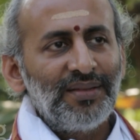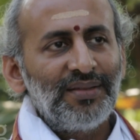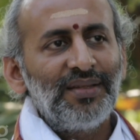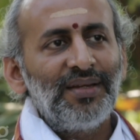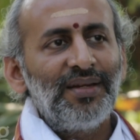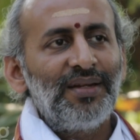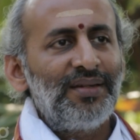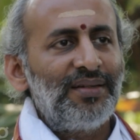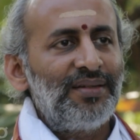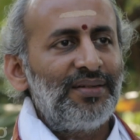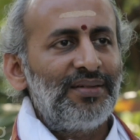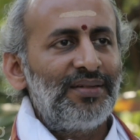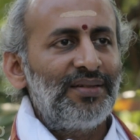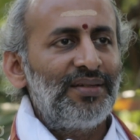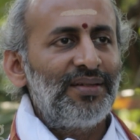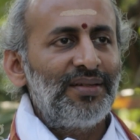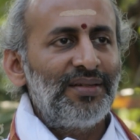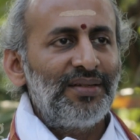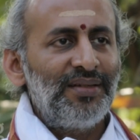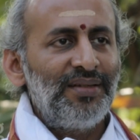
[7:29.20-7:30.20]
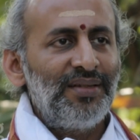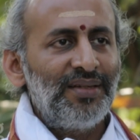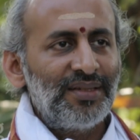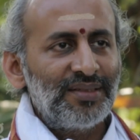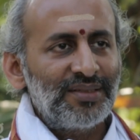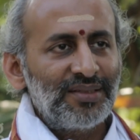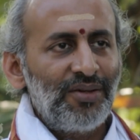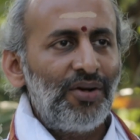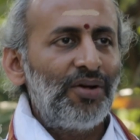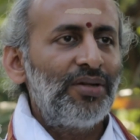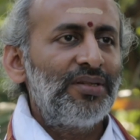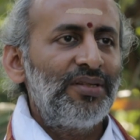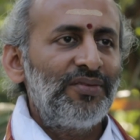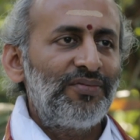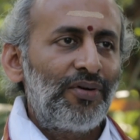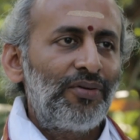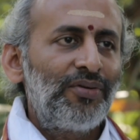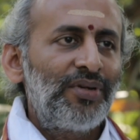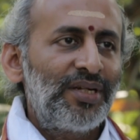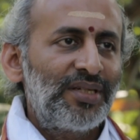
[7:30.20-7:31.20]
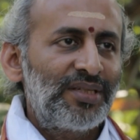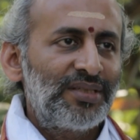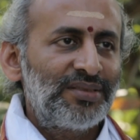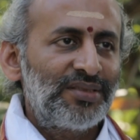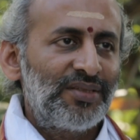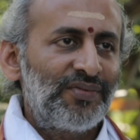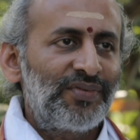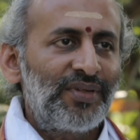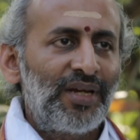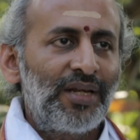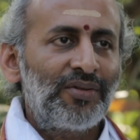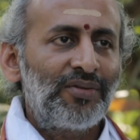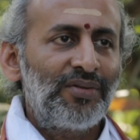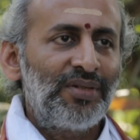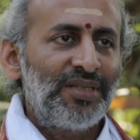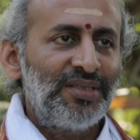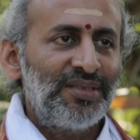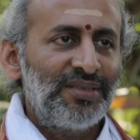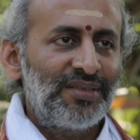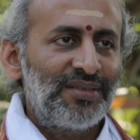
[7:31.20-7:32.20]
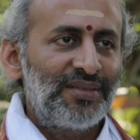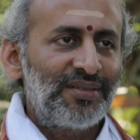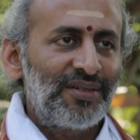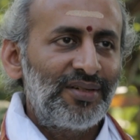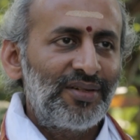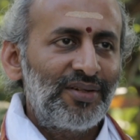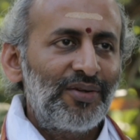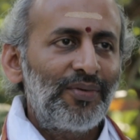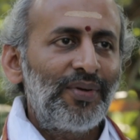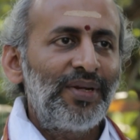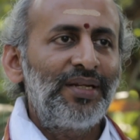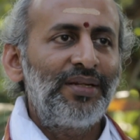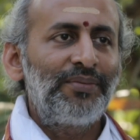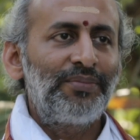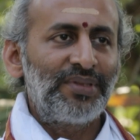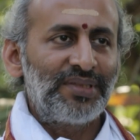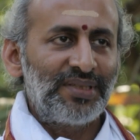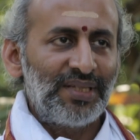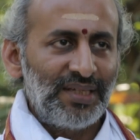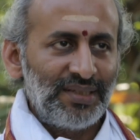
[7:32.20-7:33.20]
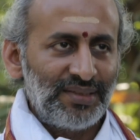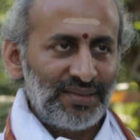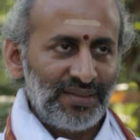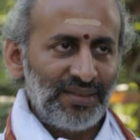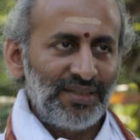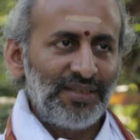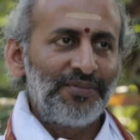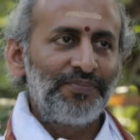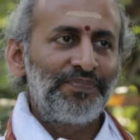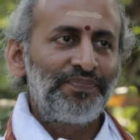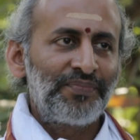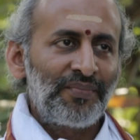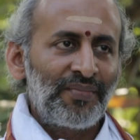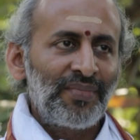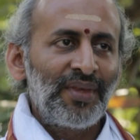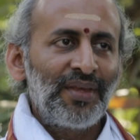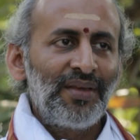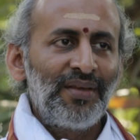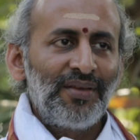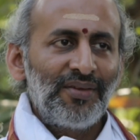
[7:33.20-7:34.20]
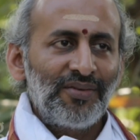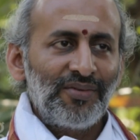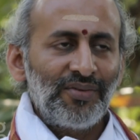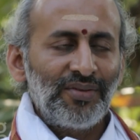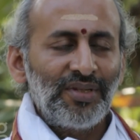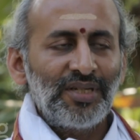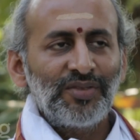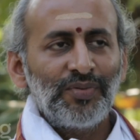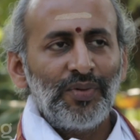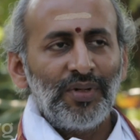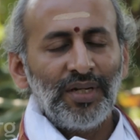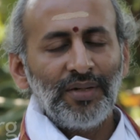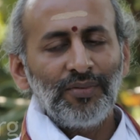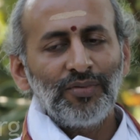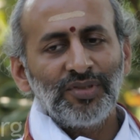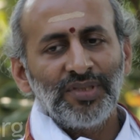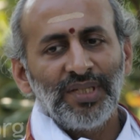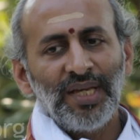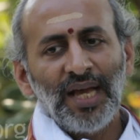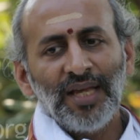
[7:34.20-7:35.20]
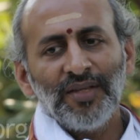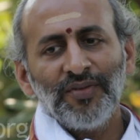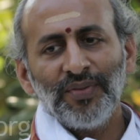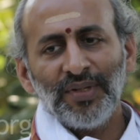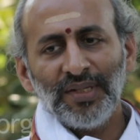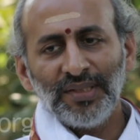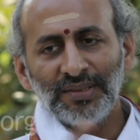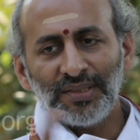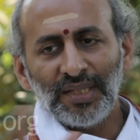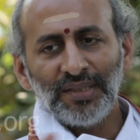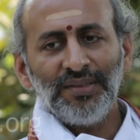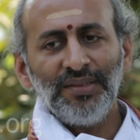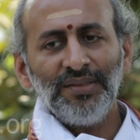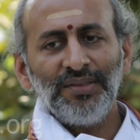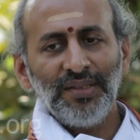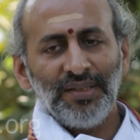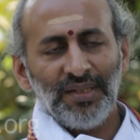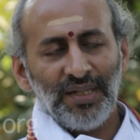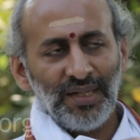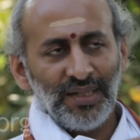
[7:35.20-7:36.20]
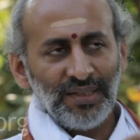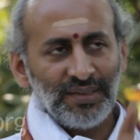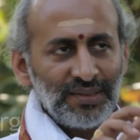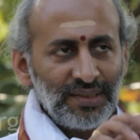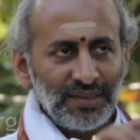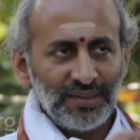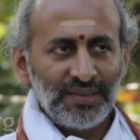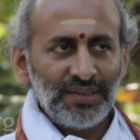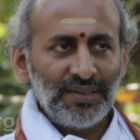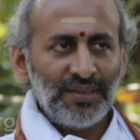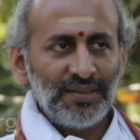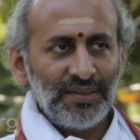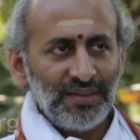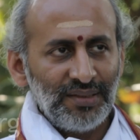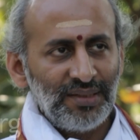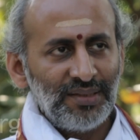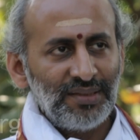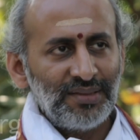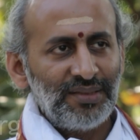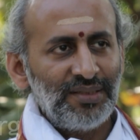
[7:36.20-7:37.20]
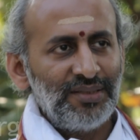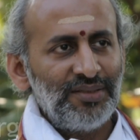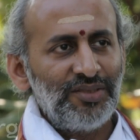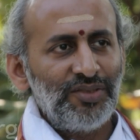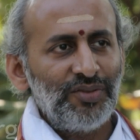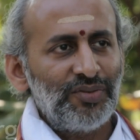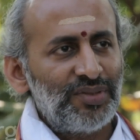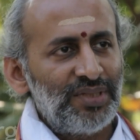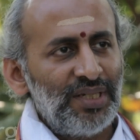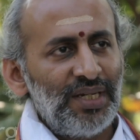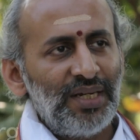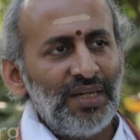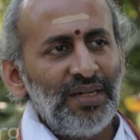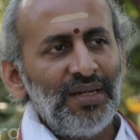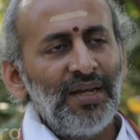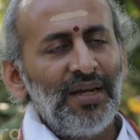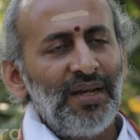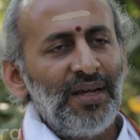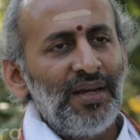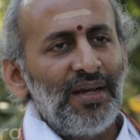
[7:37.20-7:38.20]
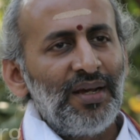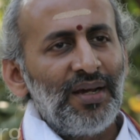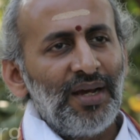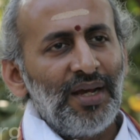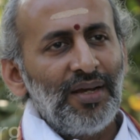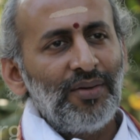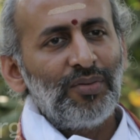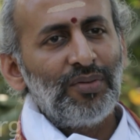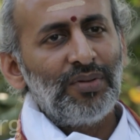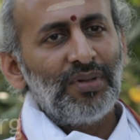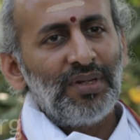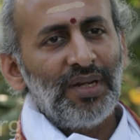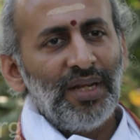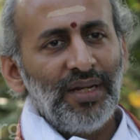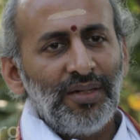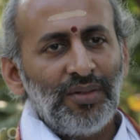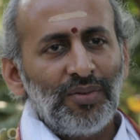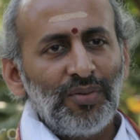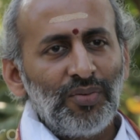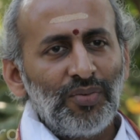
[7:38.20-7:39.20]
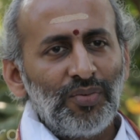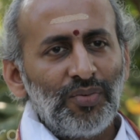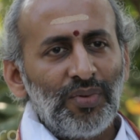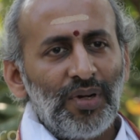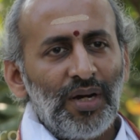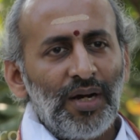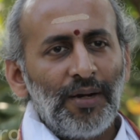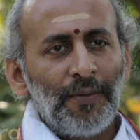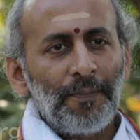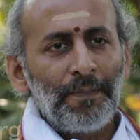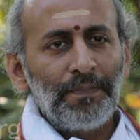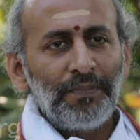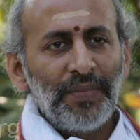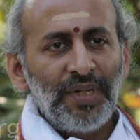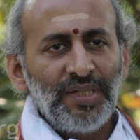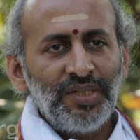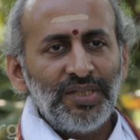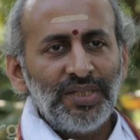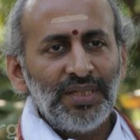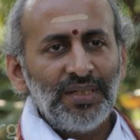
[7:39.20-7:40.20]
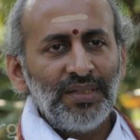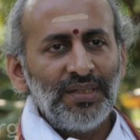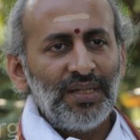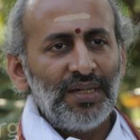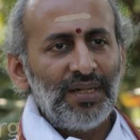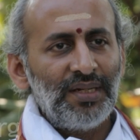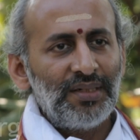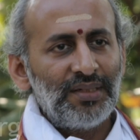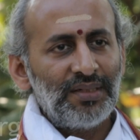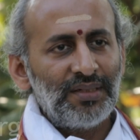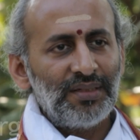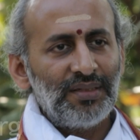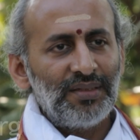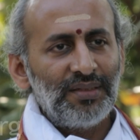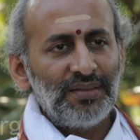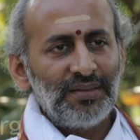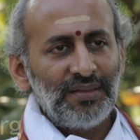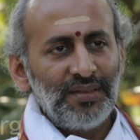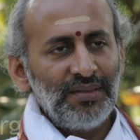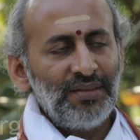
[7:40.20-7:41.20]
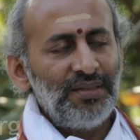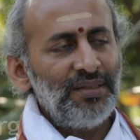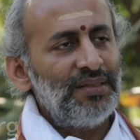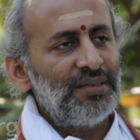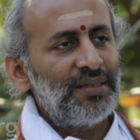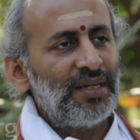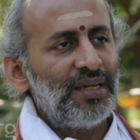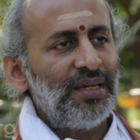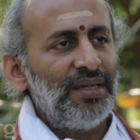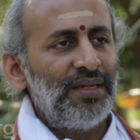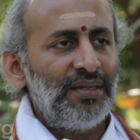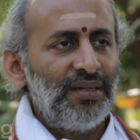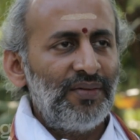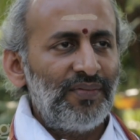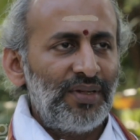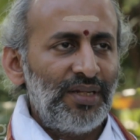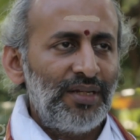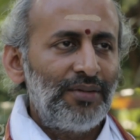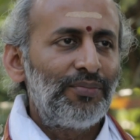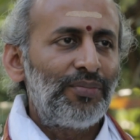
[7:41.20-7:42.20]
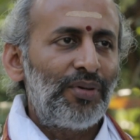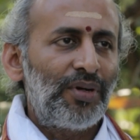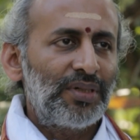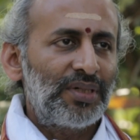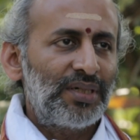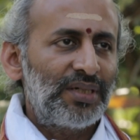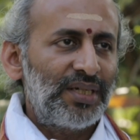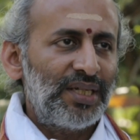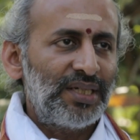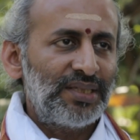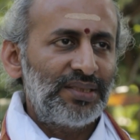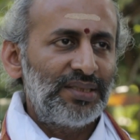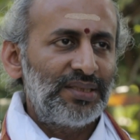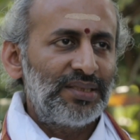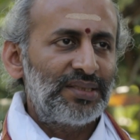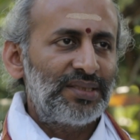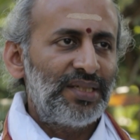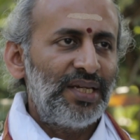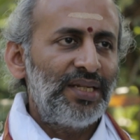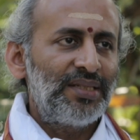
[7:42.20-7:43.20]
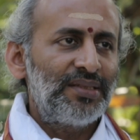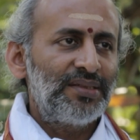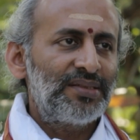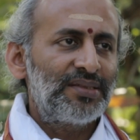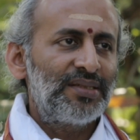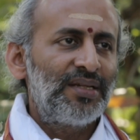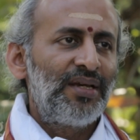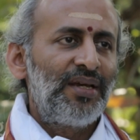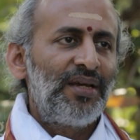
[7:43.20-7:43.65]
that he has got the foundations of calculus quite precisely. So, that is what I would say. As far as Tantrasangraha is concerned, since you said, I would like to mention that this is again a very important text in the sense